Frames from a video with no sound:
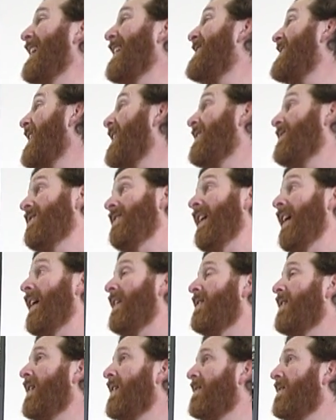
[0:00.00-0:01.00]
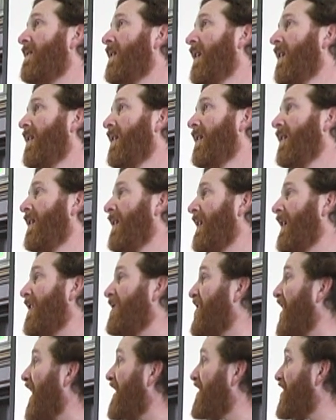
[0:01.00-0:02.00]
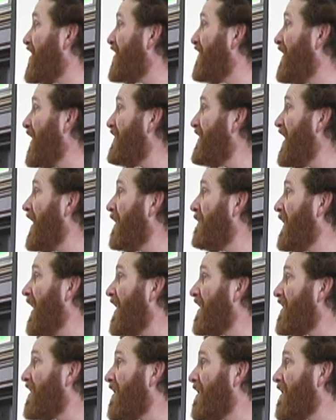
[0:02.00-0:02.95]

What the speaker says: it does. Yeah, it changes 15 minutes.